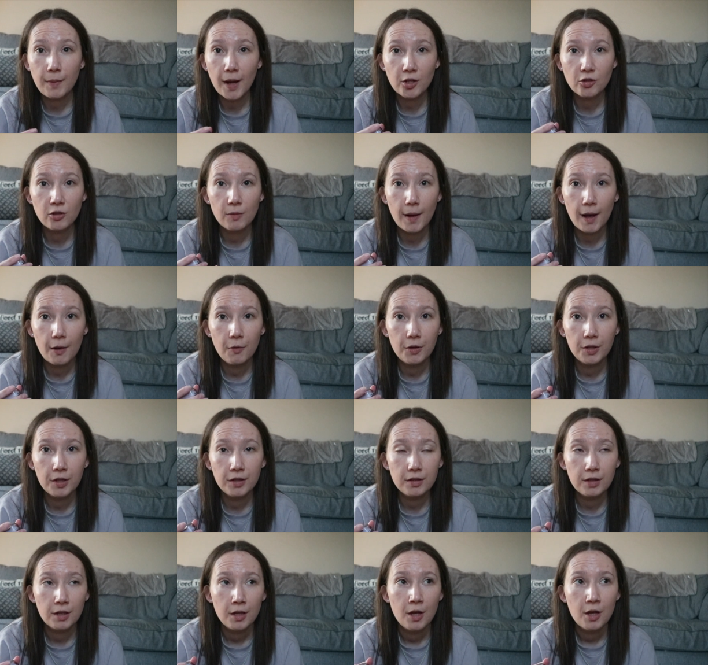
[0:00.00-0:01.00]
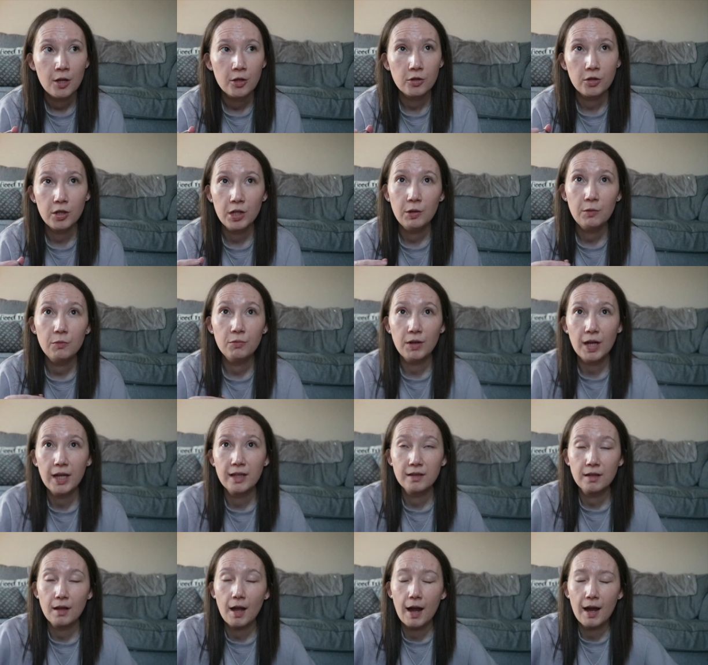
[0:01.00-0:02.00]
battery powered, so
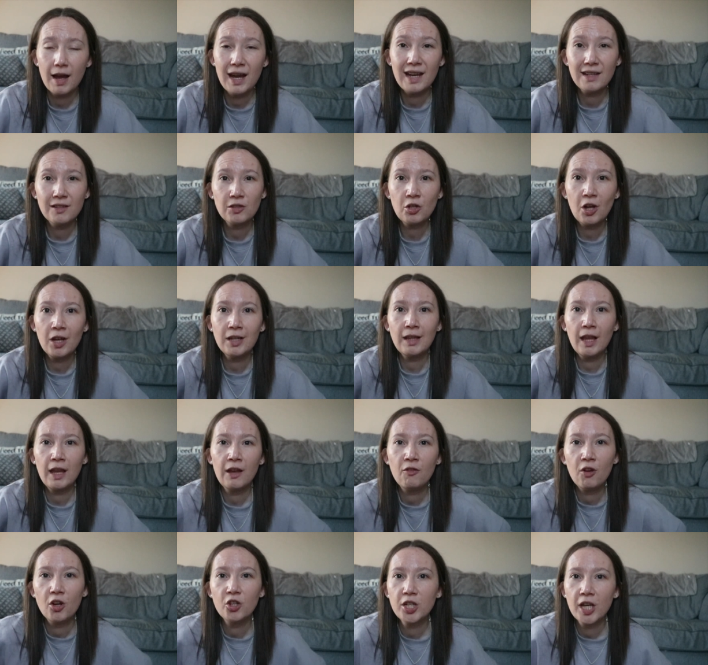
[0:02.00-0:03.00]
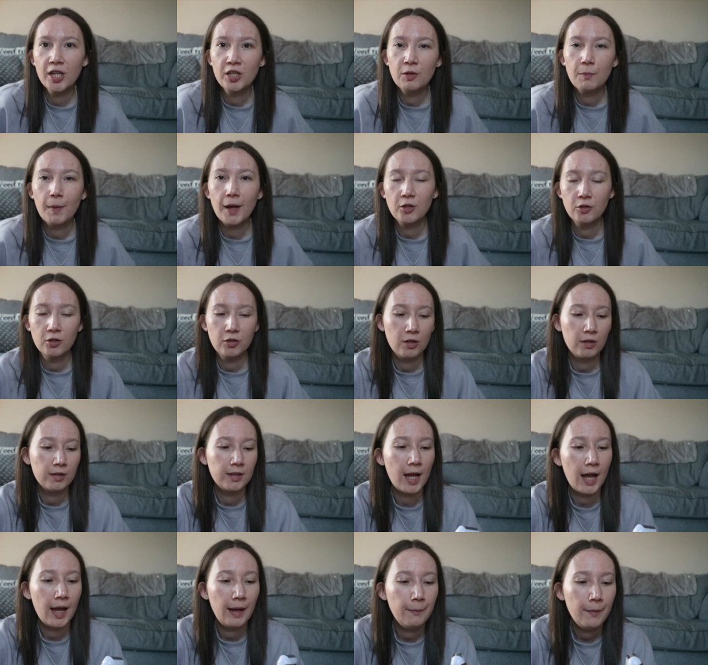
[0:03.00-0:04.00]
it is annoying that you've got to change the batteries all the
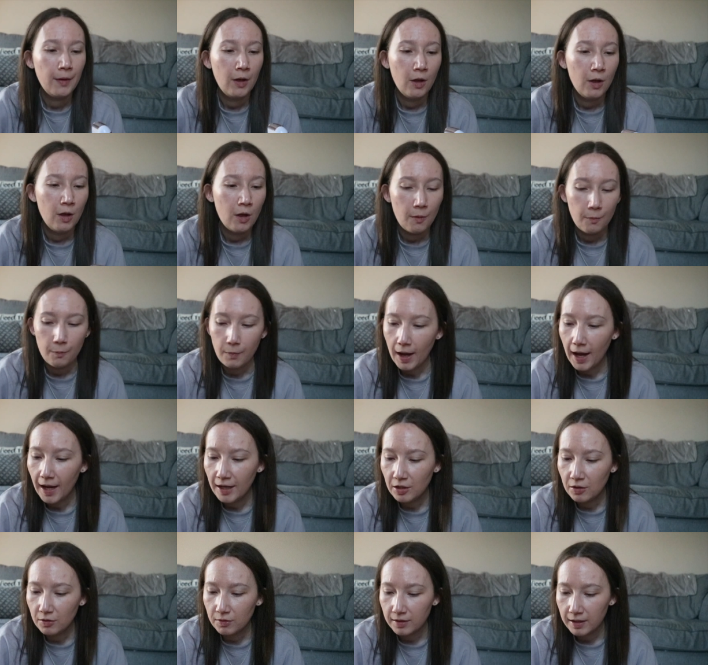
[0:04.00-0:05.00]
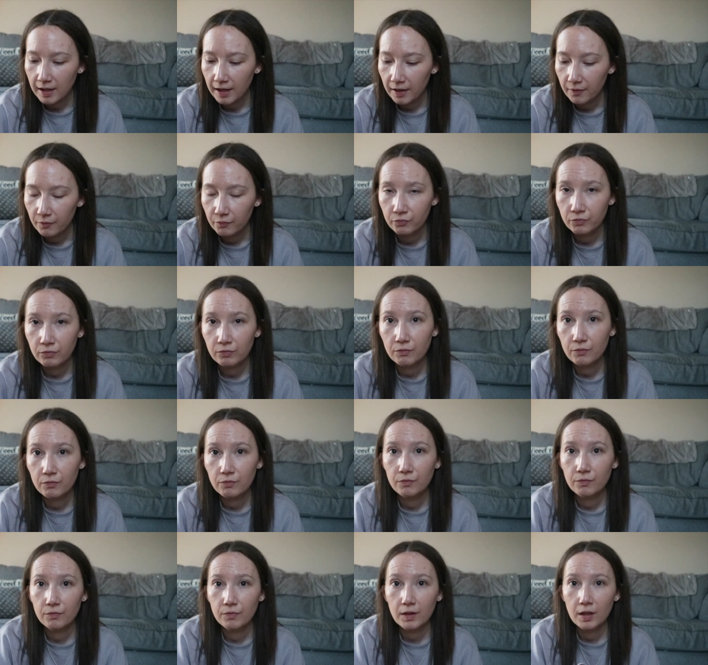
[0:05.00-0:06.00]
time. But I used it
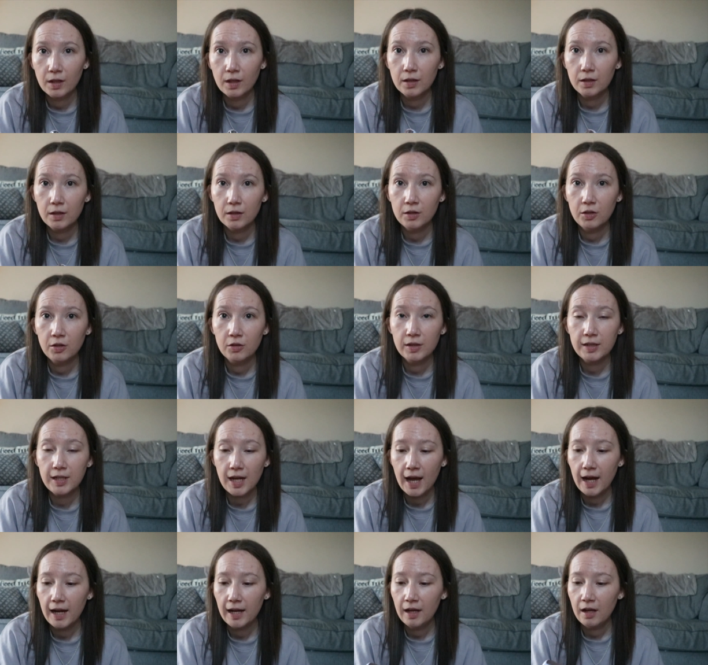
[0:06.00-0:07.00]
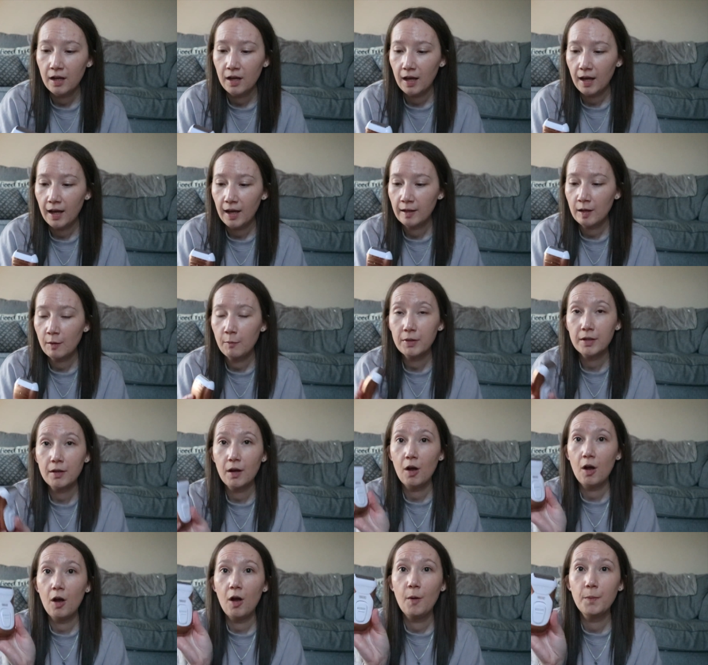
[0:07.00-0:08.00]
the other day and I'm
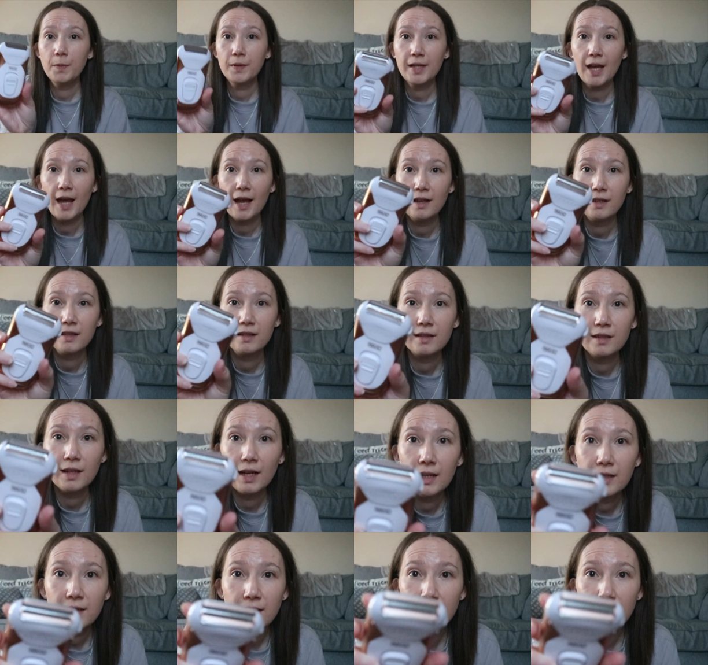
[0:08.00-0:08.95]
obsessed. It's